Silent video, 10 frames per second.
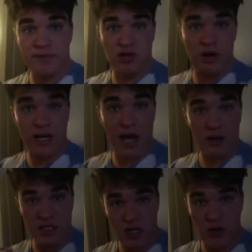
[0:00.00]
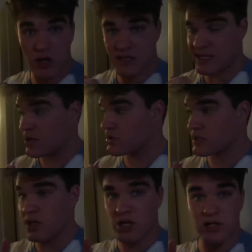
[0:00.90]
option right now is to go
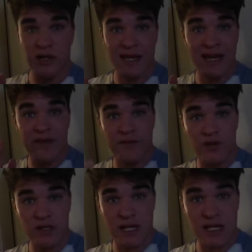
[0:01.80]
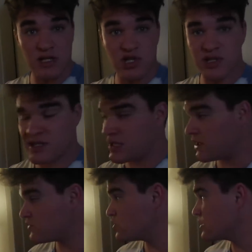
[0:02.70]
downstairs and talk to the lady at the front desk just to
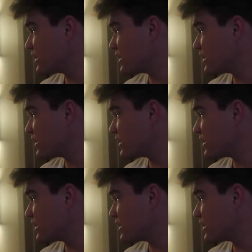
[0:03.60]
see if she